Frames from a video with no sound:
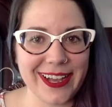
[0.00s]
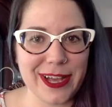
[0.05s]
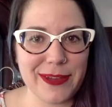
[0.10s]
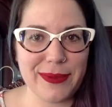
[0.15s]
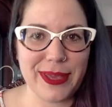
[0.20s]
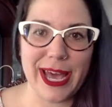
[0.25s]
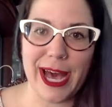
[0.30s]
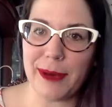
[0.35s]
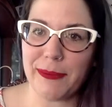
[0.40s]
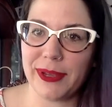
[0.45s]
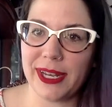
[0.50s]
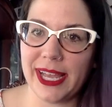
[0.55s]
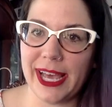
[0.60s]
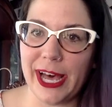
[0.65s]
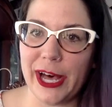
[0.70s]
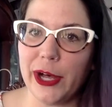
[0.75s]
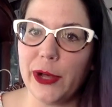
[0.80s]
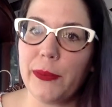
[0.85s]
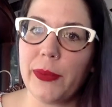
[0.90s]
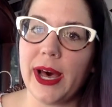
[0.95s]
I'd be happy to
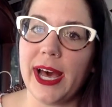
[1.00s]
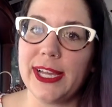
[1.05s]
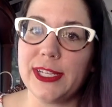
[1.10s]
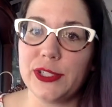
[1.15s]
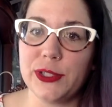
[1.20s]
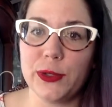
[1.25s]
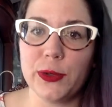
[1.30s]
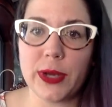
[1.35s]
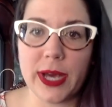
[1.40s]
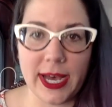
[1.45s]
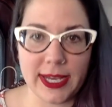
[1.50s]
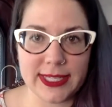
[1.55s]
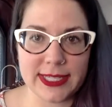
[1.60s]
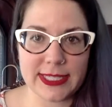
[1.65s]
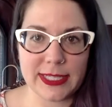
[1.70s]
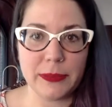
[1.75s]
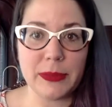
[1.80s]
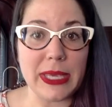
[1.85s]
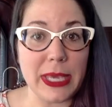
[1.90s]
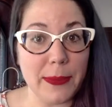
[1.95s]
help. I do
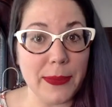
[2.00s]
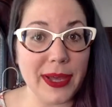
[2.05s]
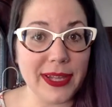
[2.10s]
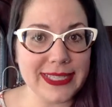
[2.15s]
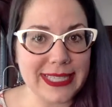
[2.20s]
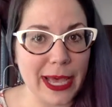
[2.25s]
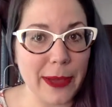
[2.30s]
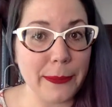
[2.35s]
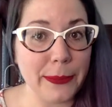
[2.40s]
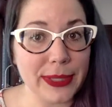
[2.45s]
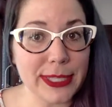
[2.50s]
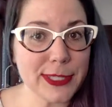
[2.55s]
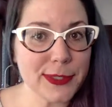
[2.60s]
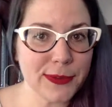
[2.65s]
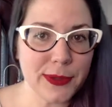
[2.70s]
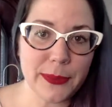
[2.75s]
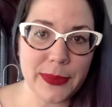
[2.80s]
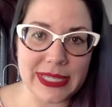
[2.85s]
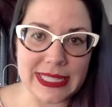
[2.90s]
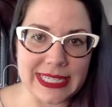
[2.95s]
custom email templates
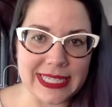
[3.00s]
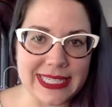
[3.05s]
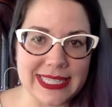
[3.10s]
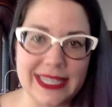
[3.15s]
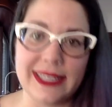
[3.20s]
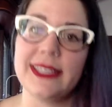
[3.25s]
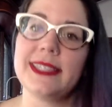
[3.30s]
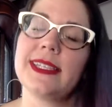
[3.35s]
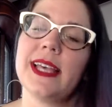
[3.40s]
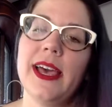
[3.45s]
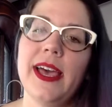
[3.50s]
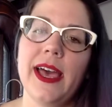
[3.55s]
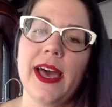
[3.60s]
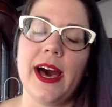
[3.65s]
for businesses,